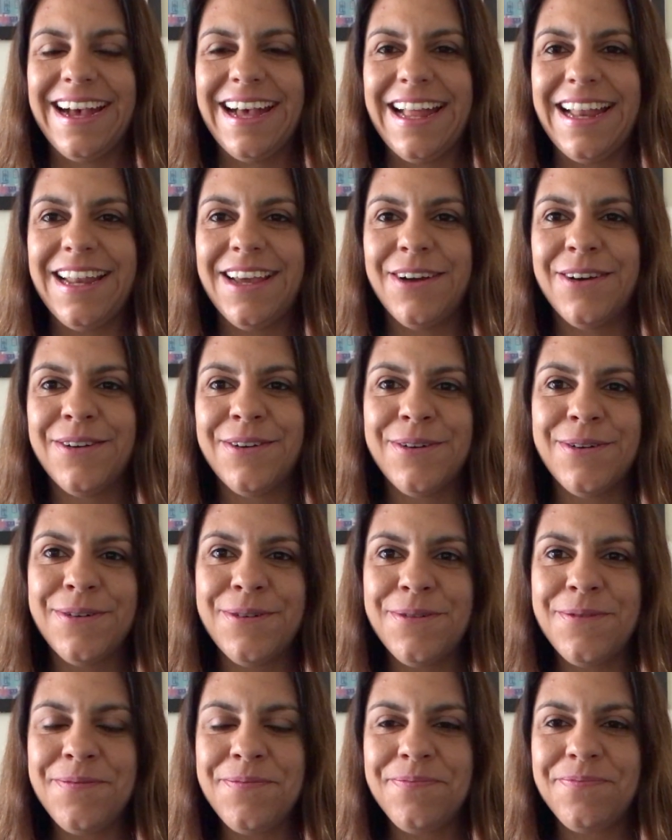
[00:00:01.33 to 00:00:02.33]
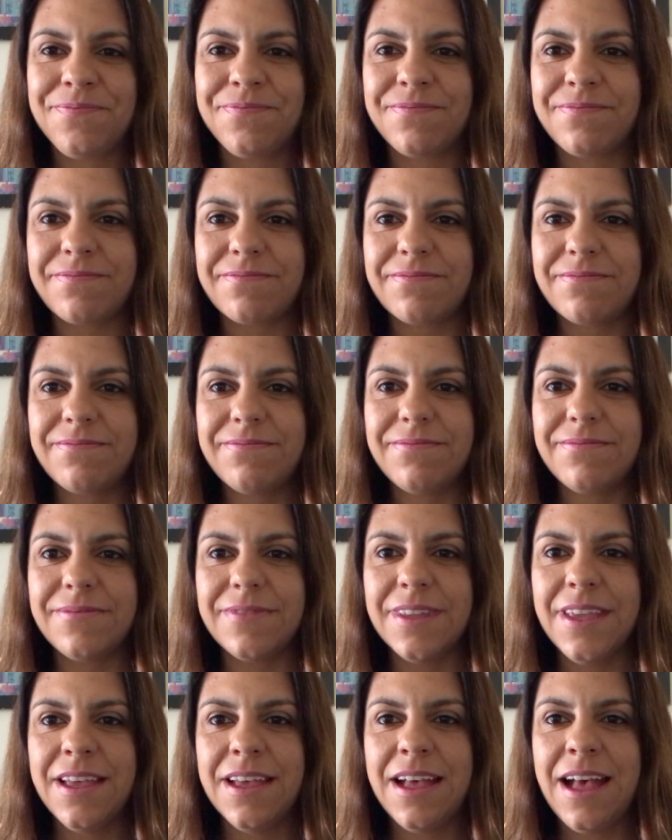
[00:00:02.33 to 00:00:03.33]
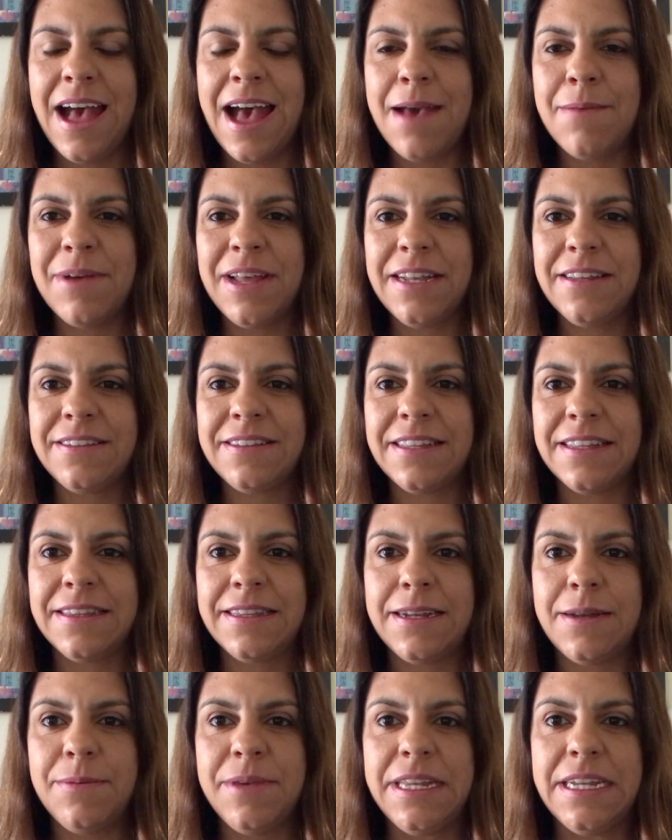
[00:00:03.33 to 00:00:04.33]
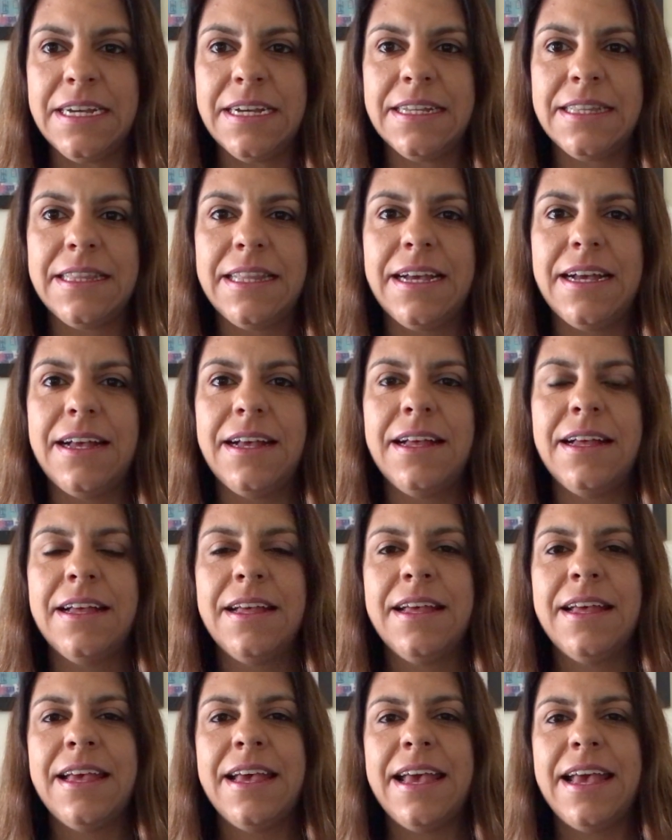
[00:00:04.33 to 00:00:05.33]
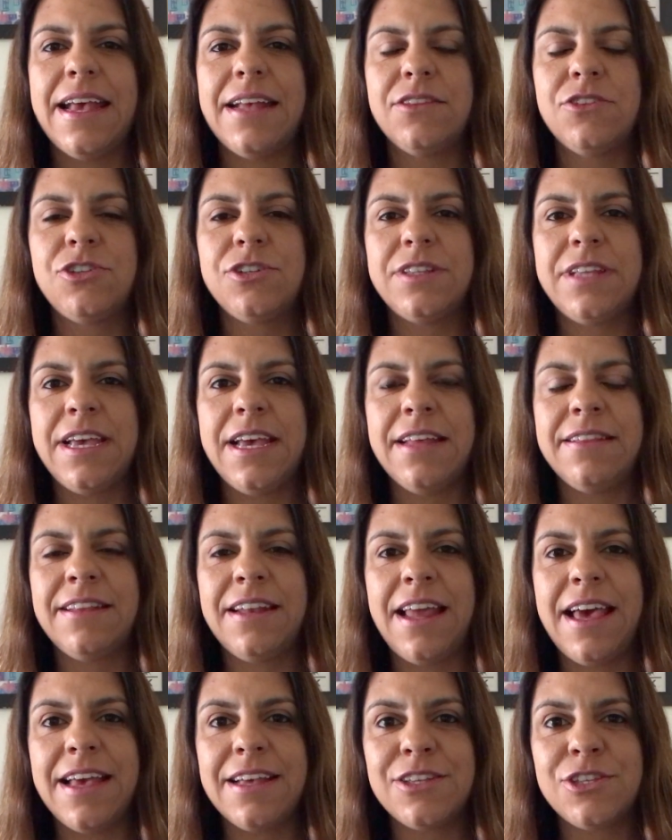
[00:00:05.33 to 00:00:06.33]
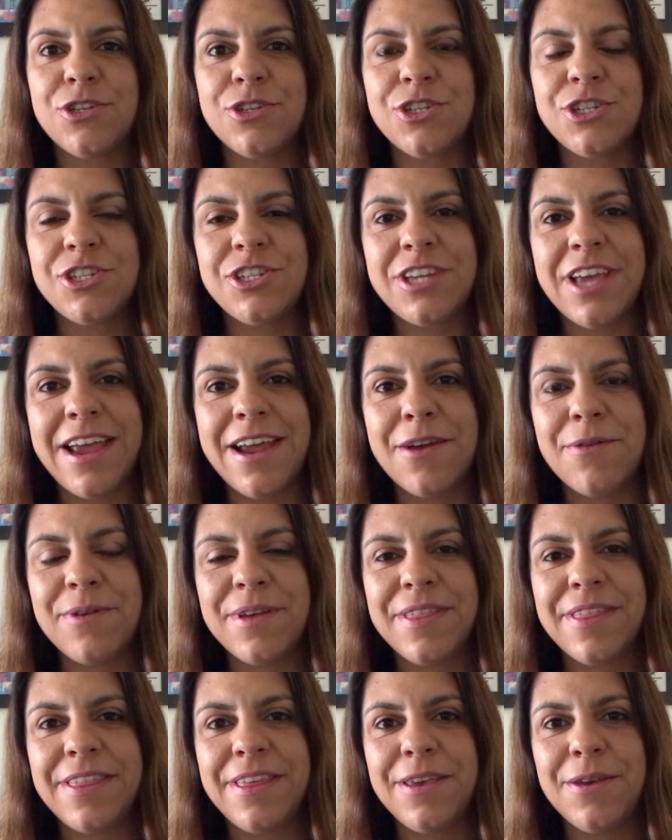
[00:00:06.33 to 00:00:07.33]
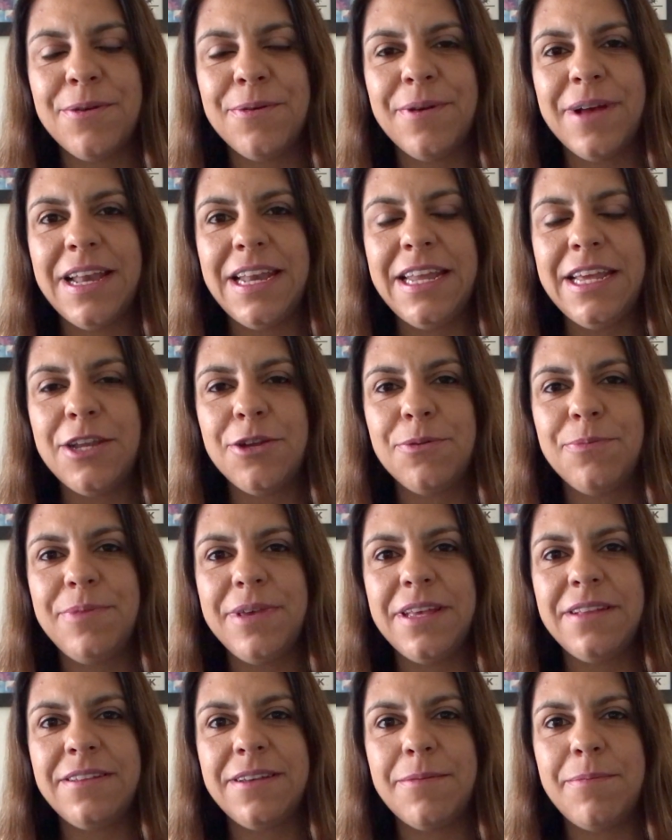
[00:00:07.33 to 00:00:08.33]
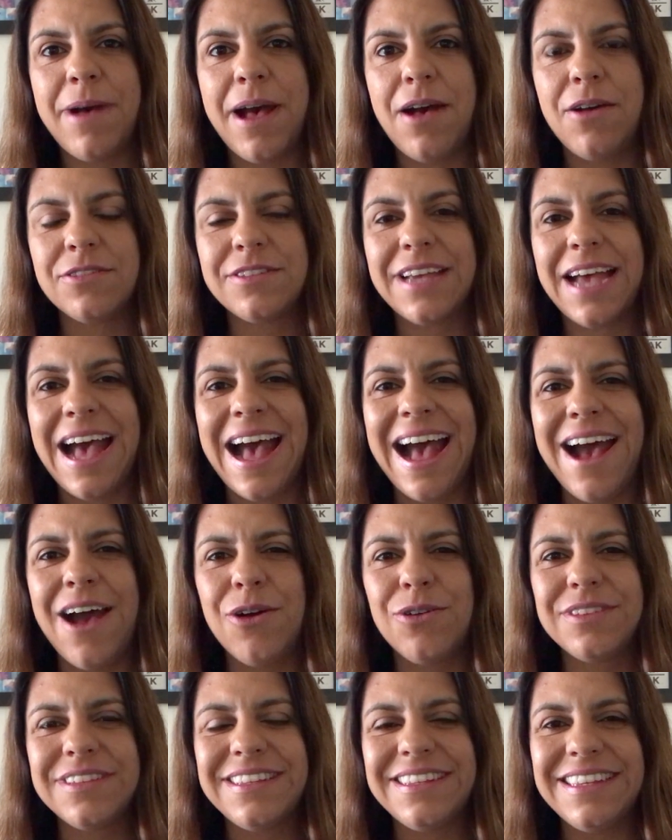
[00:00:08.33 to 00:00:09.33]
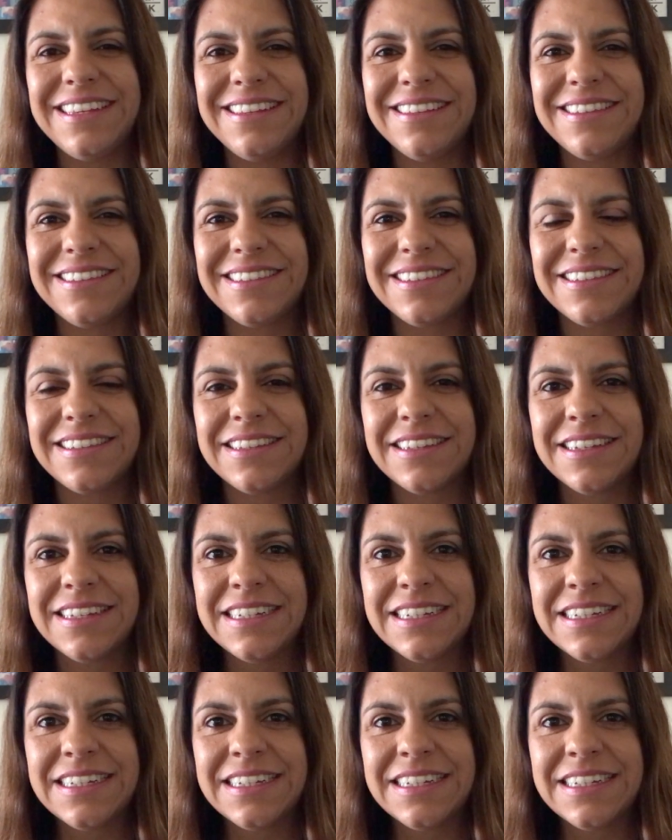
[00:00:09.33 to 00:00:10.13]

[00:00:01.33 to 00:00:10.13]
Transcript: Hello, I'm Alessandra Miranda, and today I'd like to share with you a little bit about how this